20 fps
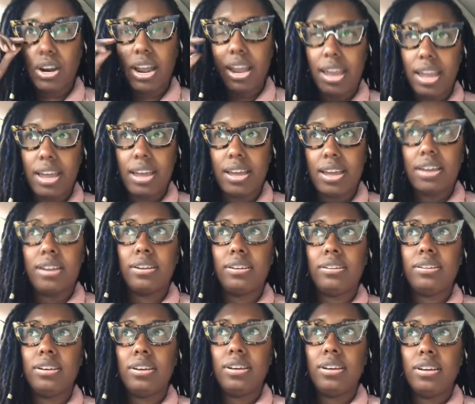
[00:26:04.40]
And
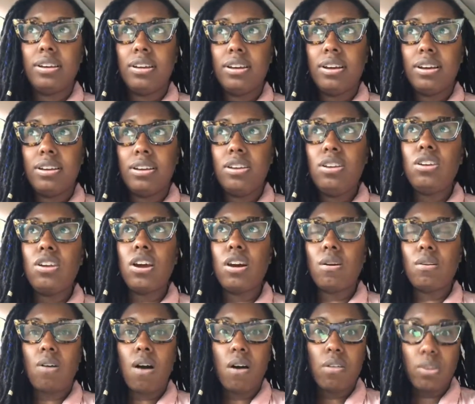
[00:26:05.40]
you know,
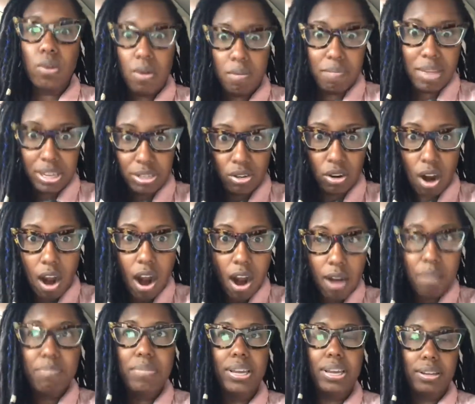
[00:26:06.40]
although it makes your
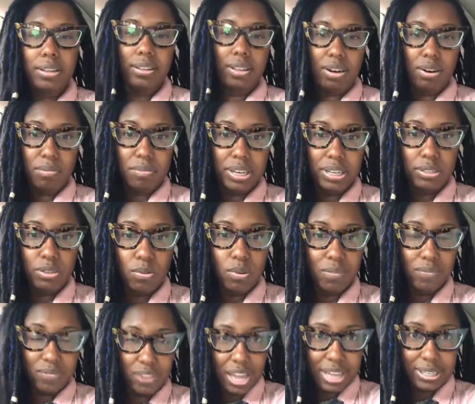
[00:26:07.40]
heart beat a little bit to
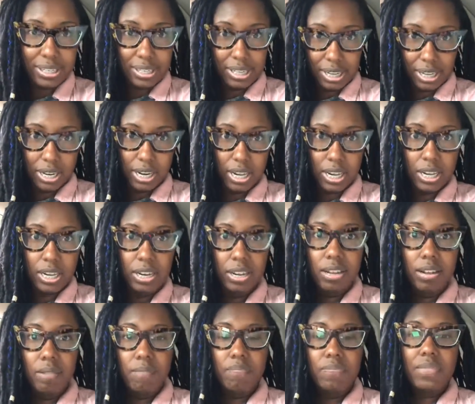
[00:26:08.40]
invest in it,
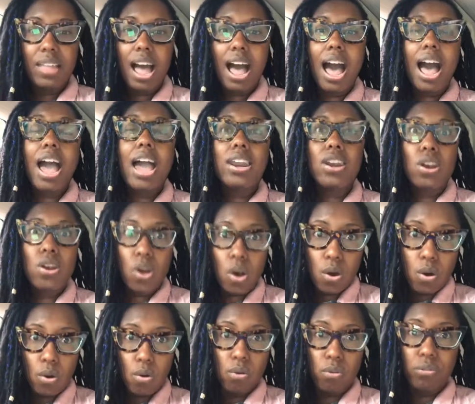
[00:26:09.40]
I
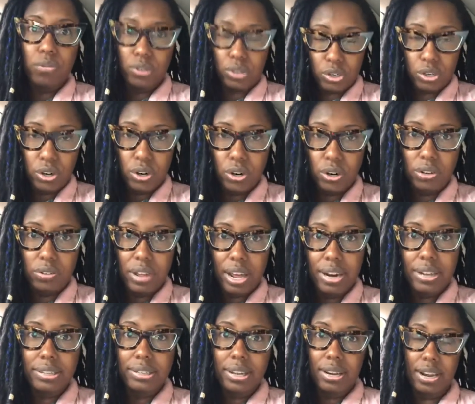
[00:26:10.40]
know for sure that
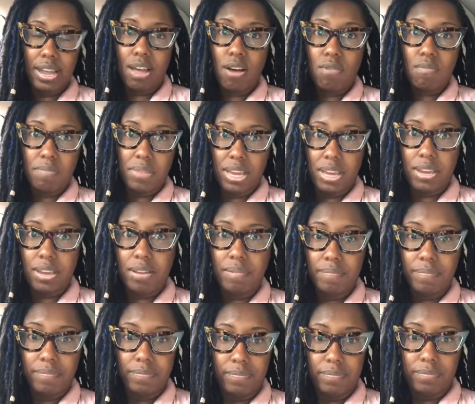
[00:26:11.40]
it's going to help me
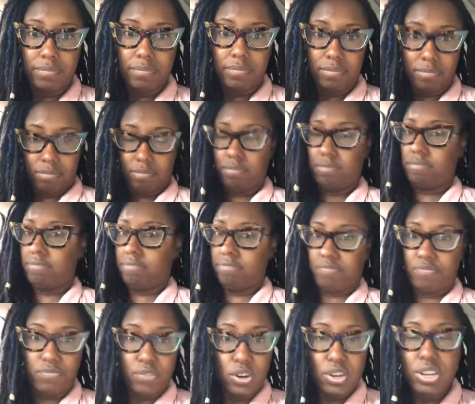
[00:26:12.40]

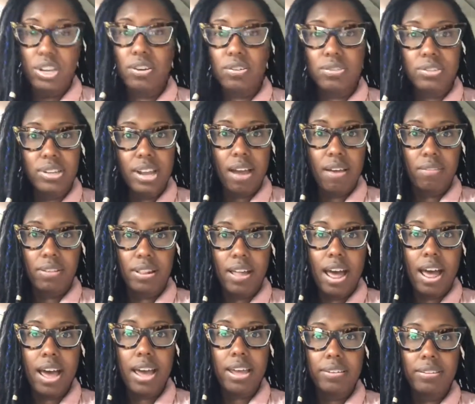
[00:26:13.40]
for years down the
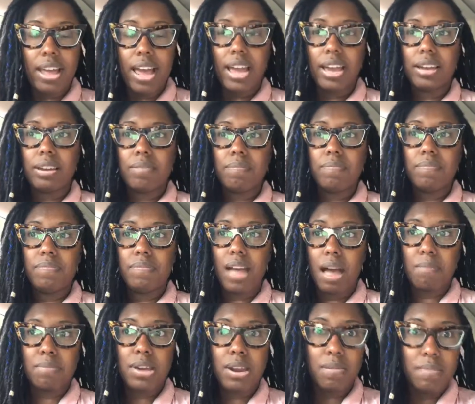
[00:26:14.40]
line. Like, I'm
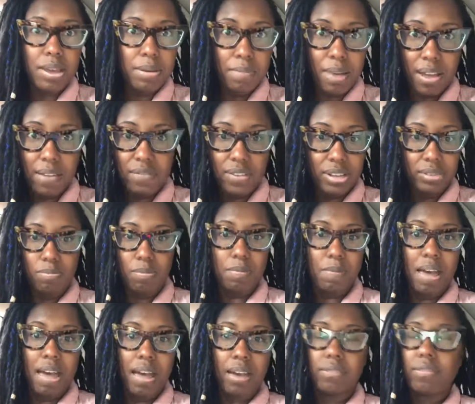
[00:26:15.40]
going to make my investment
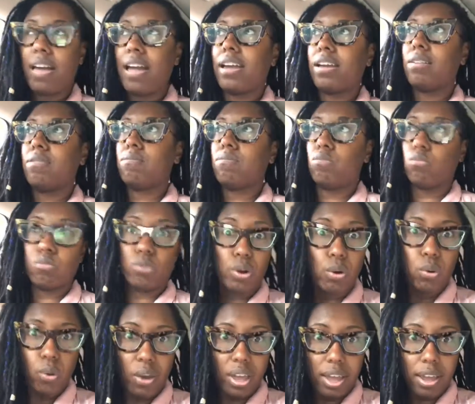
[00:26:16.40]
back like real
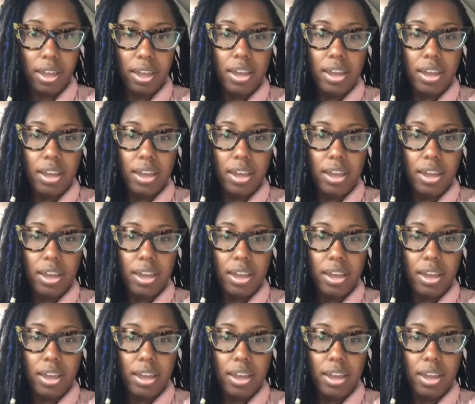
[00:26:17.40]
quick.